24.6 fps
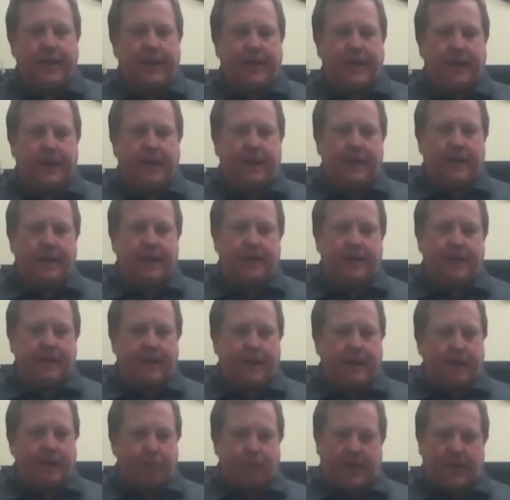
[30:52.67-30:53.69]
and
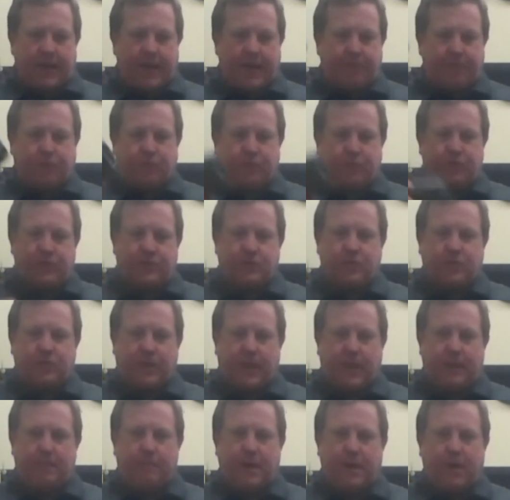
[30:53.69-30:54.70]
right after these
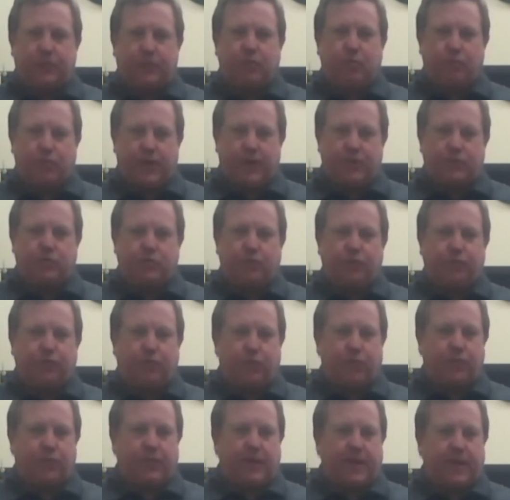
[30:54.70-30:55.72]
came out, the Razor
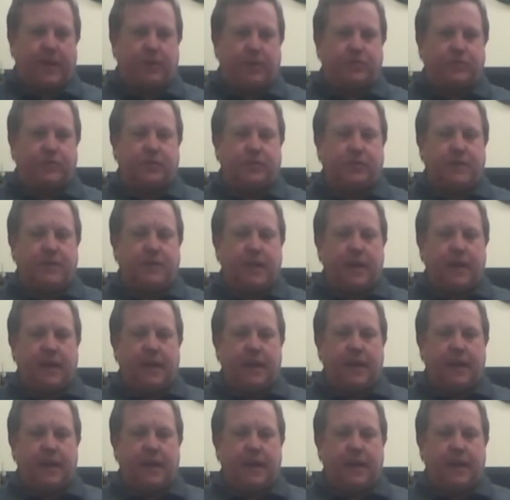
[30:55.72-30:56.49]
4000,